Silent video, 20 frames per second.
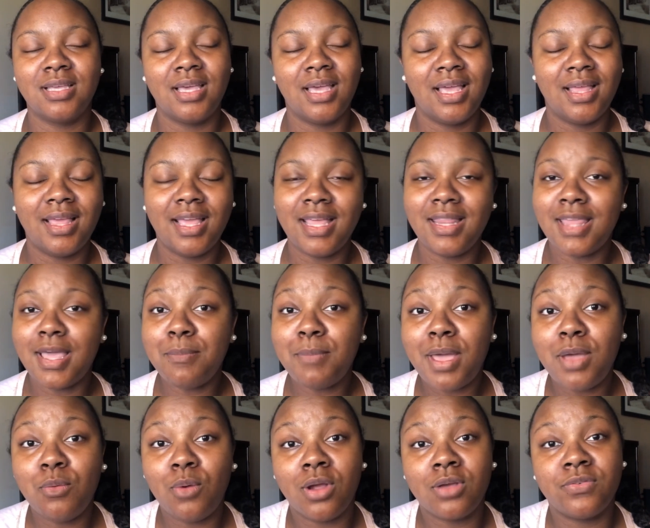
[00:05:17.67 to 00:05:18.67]
and they may
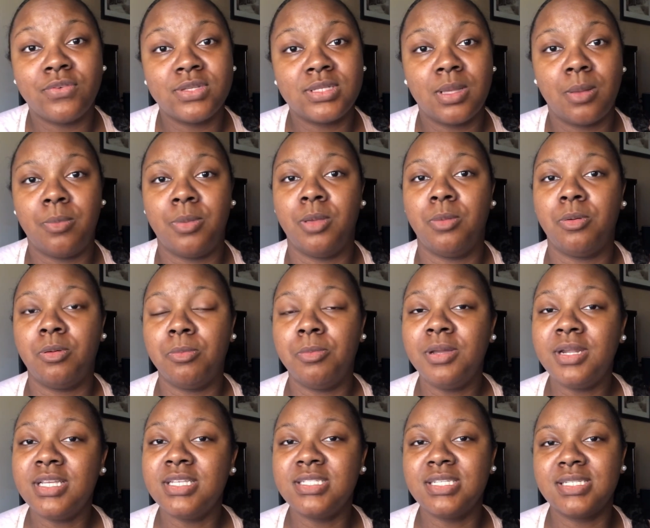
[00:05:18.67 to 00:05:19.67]
work for some people, but
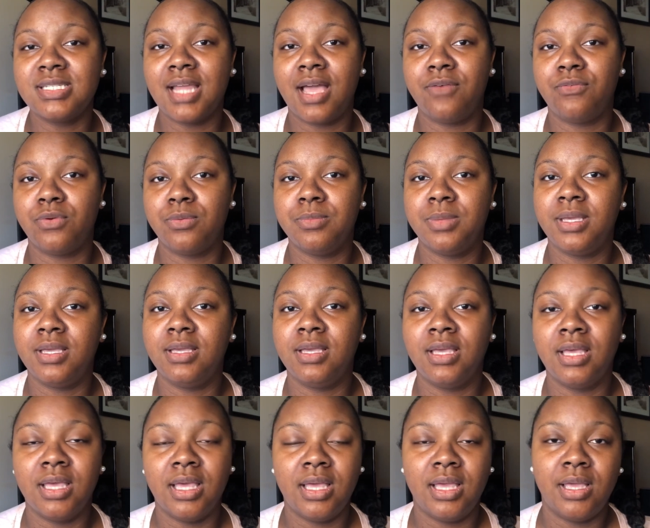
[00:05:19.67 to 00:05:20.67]
it's just not for me.
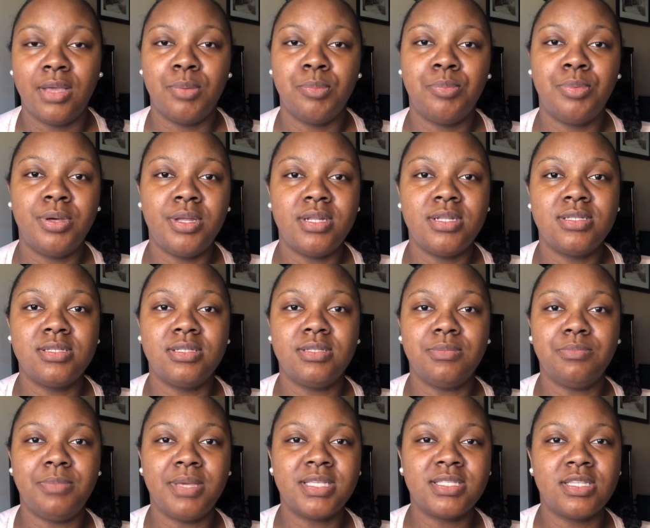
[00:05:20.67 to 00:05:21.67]

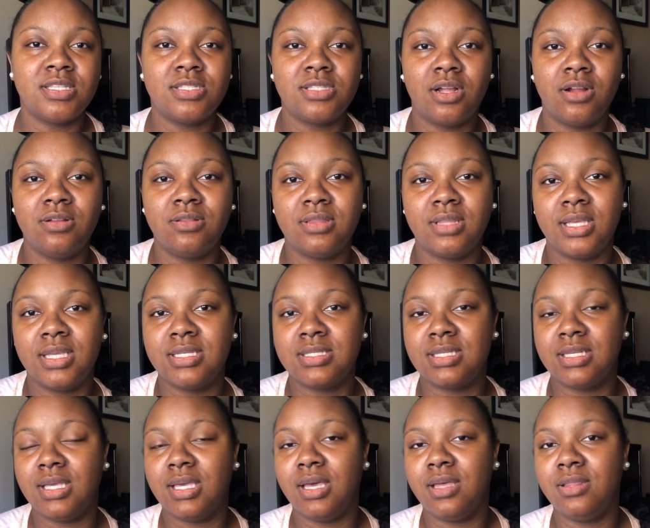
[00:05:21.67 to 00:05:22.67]
Mixing certain things
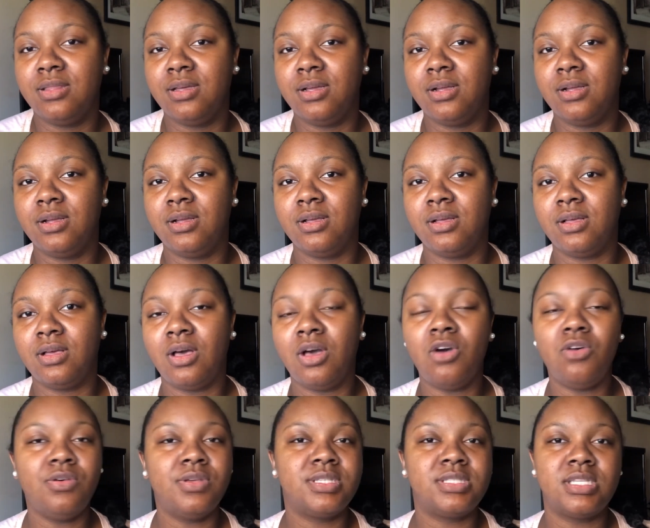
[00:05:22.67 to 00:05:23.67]
together.
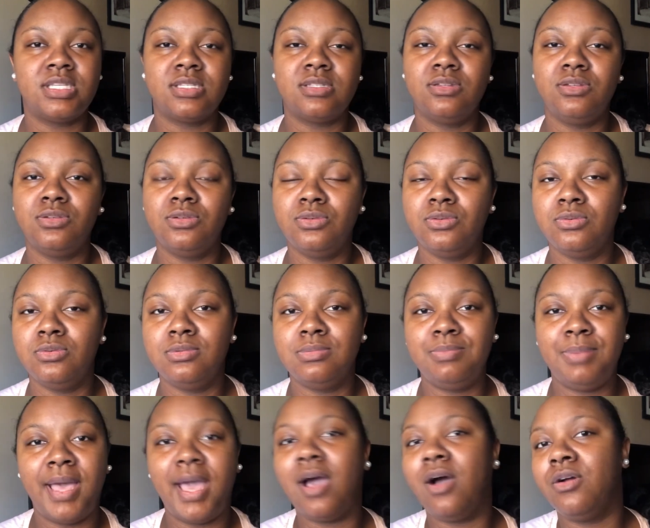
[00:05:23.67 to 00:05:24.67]
Oh, it's this new
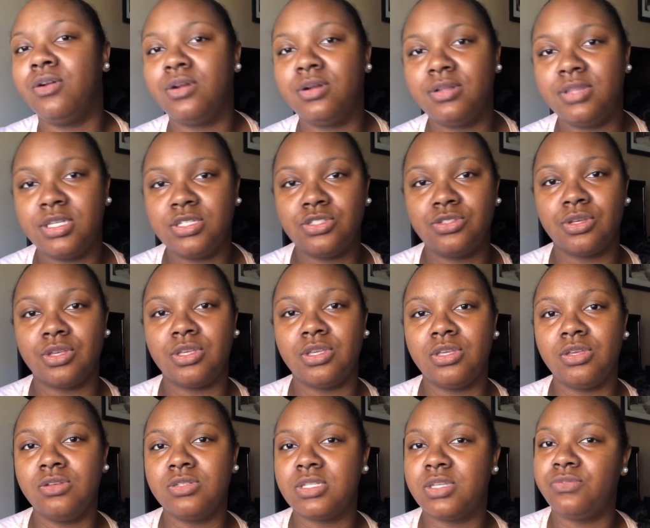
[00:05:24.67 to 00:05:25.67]
powder that you can
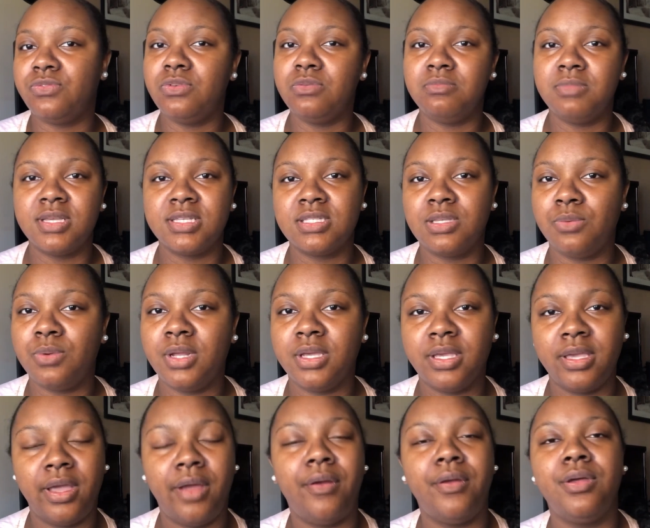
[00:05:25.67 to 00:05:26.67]
use. If you mix it with a
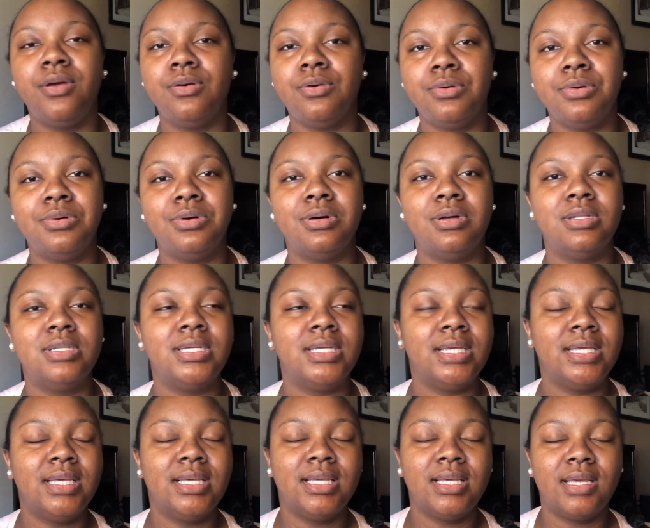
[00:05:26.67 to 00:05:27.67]
carrier oil
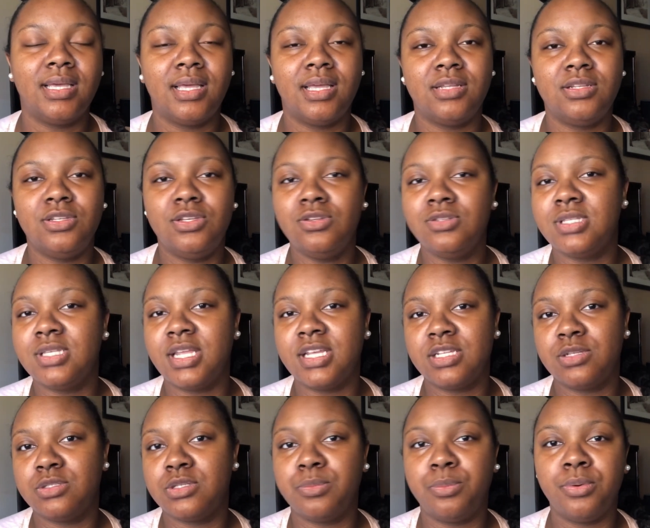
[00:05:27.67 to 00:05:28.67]
and use it
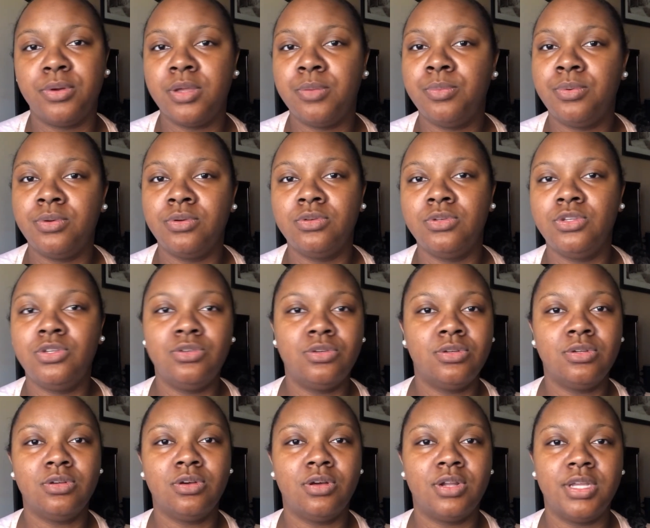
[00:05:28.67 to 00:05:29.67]
as a pre-poo, you're
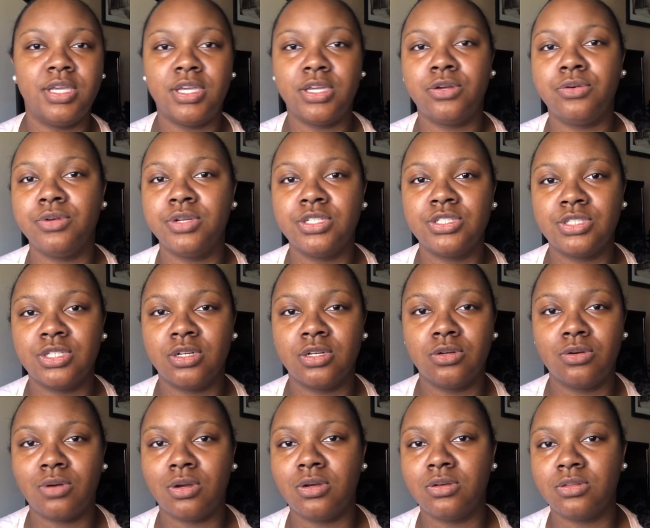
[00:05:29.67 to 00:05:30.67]
going to increase your
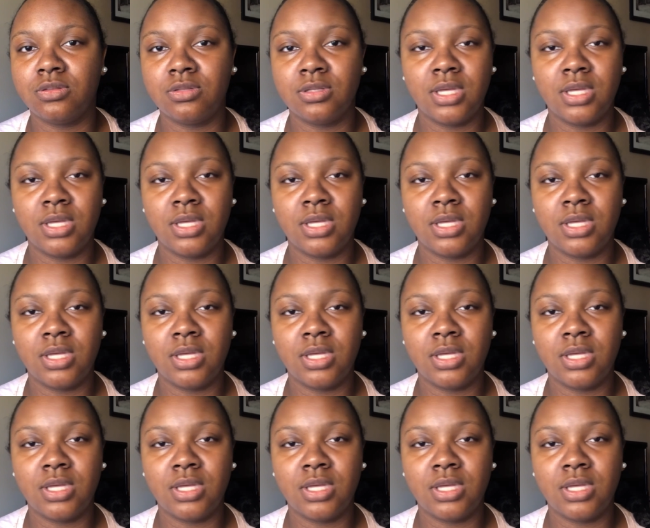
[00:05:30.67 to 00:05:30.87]
growth